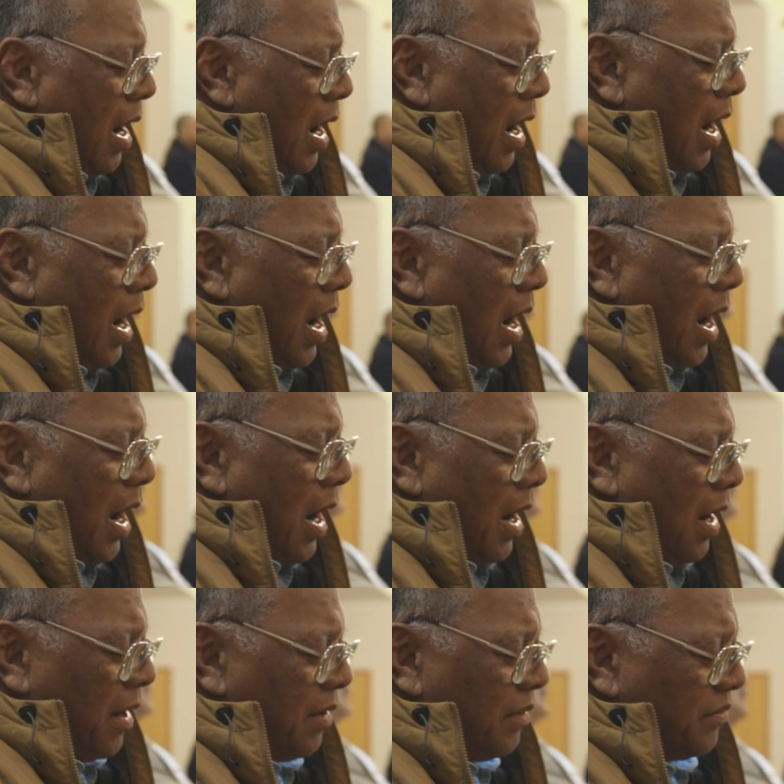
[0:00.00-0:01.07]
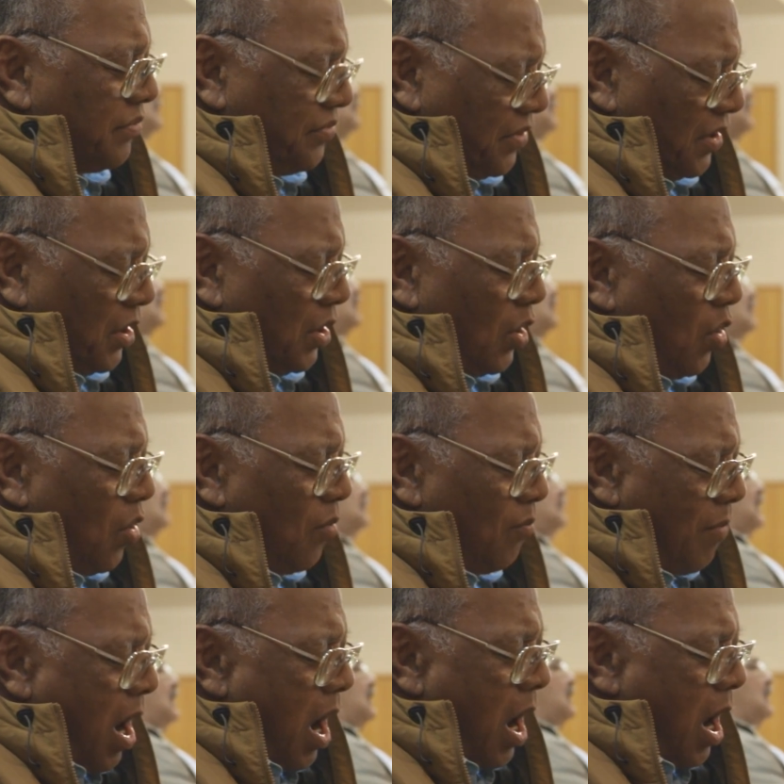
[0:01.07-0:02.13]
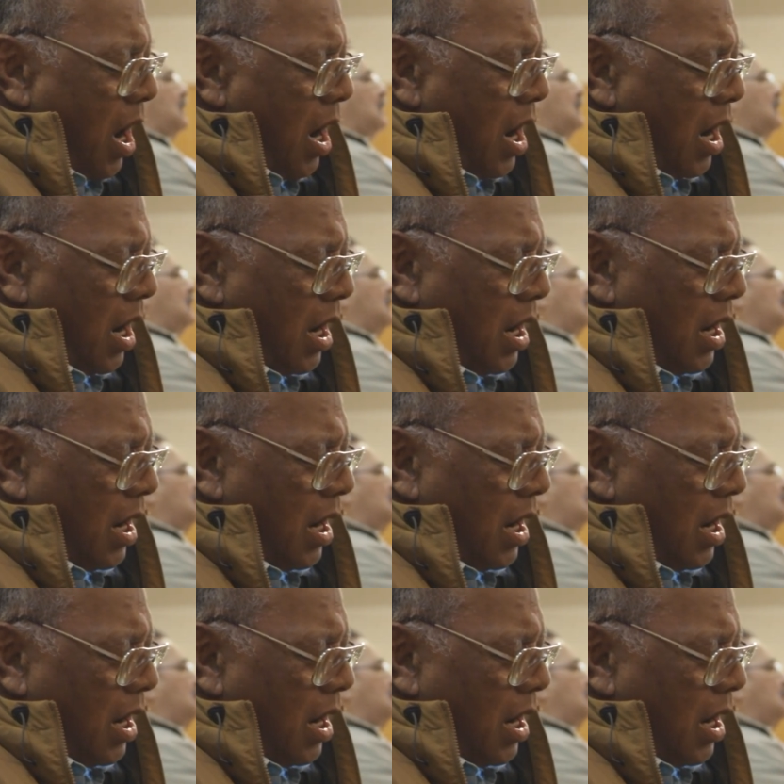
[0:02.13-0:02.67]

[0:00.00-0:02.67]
The purpose of us meeting together on a